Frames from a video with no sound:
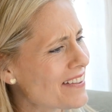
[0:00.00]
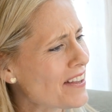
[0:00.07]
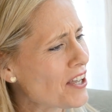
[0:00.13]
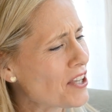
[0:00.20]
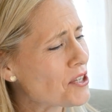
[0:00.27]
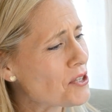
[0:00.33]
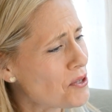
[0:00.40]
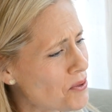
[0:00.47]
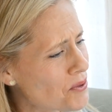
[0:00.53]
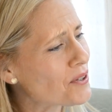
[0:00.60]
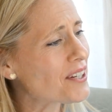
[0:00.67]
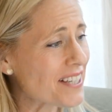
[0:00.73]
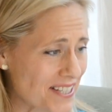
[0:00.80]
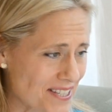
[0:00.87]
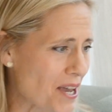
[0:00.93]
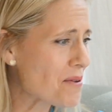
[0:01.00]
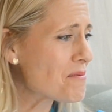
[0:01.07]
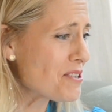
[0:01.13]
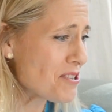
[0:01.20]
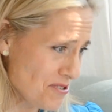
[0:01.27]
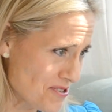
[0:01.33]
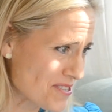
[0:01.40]
that you could
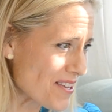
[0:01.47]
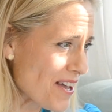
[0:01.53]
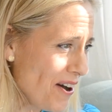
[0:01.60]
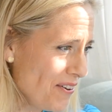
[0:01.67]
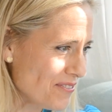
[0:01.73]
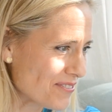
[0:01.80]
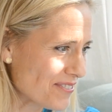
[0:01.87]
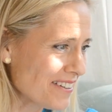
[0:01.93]
examine yourself.